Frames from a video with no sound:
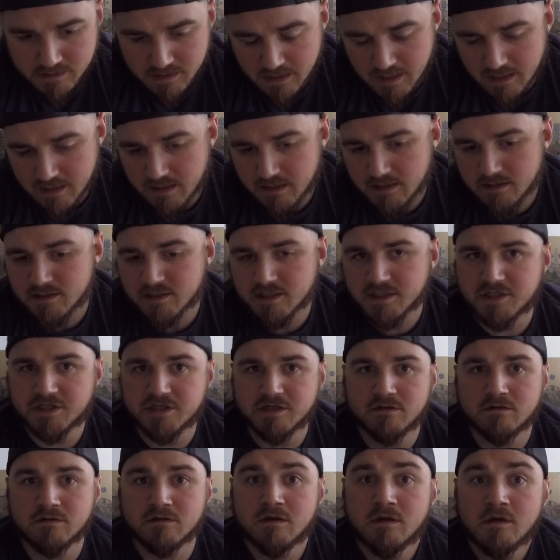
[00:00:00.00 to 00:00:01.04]
adding
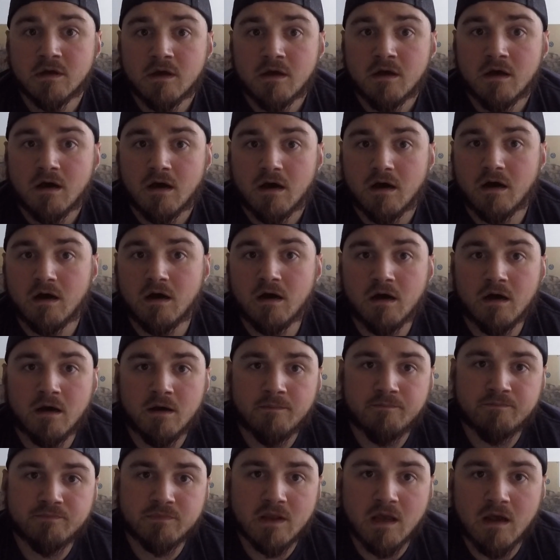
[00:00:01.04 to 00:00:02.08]
additional
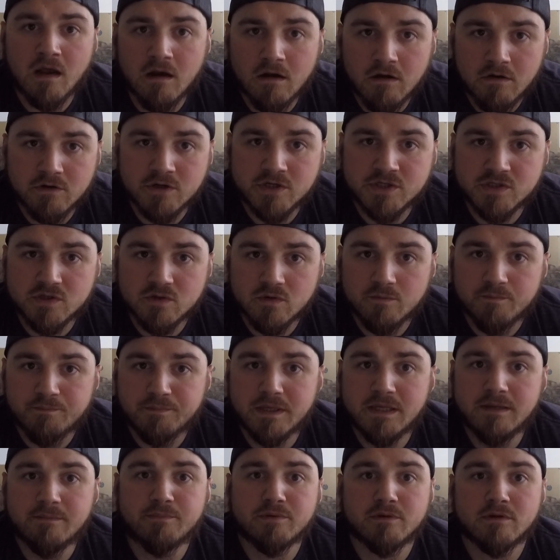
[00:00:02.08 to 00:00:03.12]
Congress
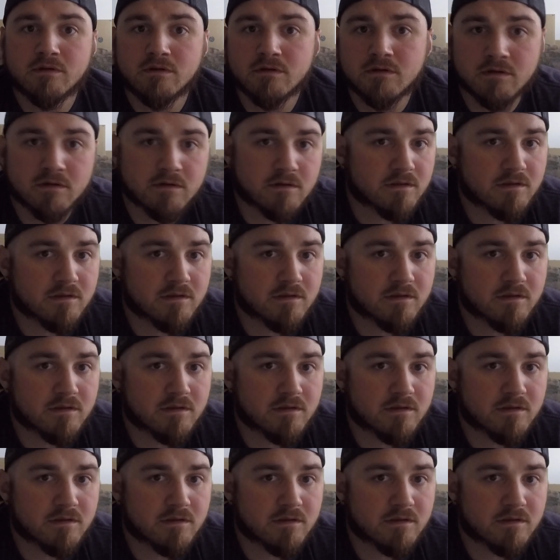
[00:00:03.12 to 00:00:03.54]
people.